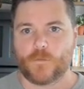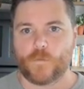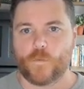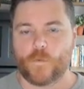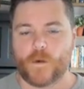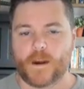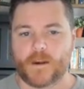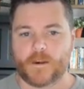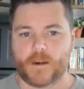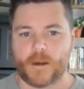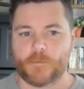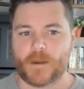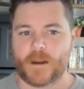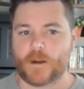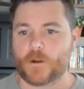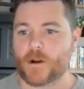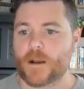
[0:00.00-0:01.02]
where a
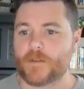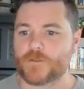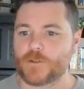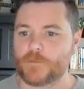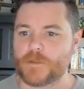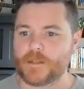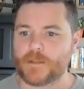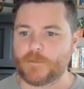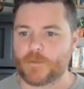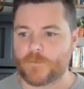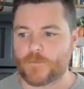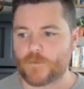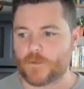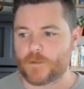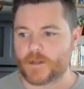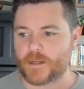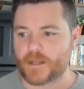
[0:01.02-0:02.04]
paragraph should be
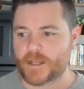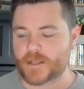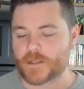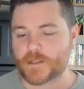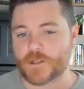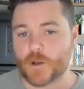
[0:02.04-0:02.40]
before it gets